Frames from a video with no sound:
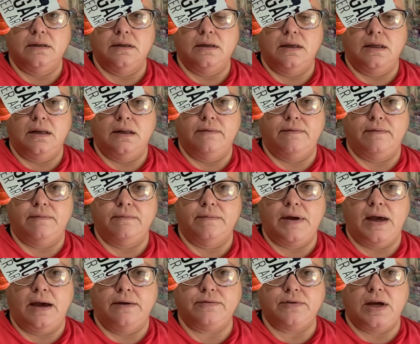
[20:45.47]
And
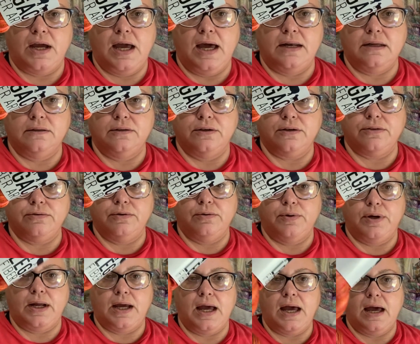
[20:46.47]
after I had a look through
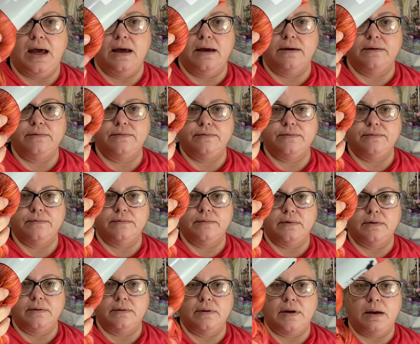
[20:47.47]
what I have,
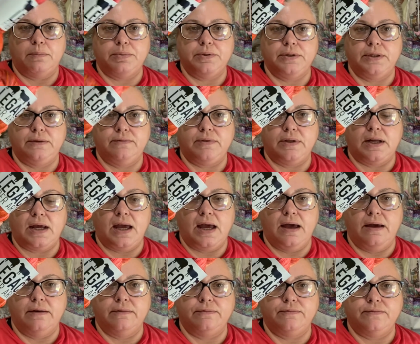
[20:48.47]
I believe that I
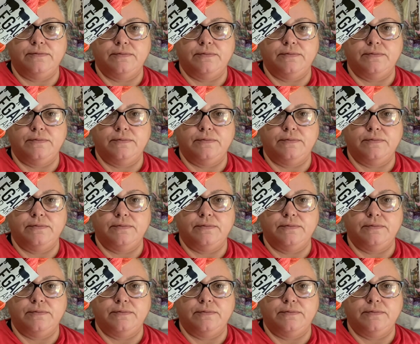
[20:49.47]
have